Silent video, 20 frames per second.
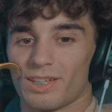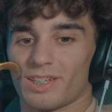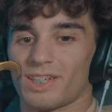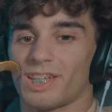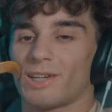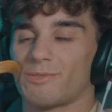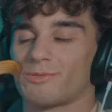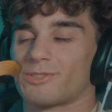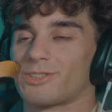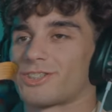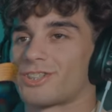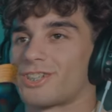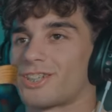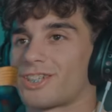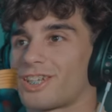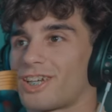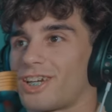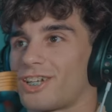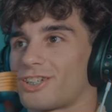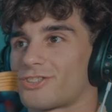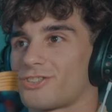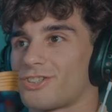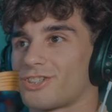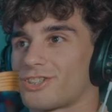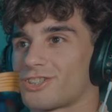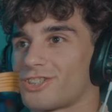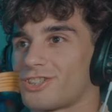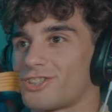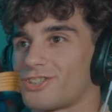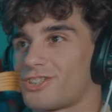If she's gonna catch
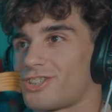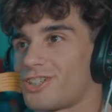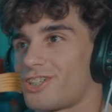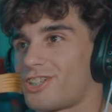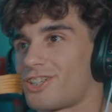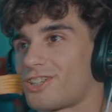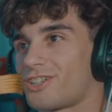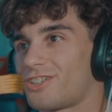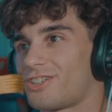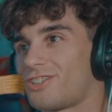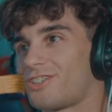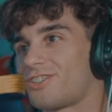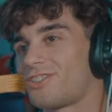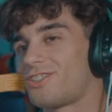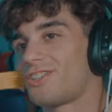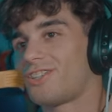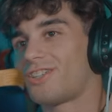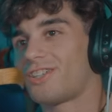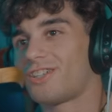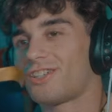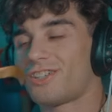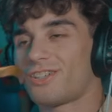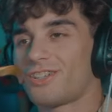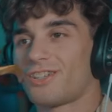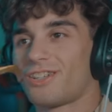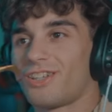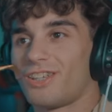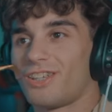Christian cheating on her in there.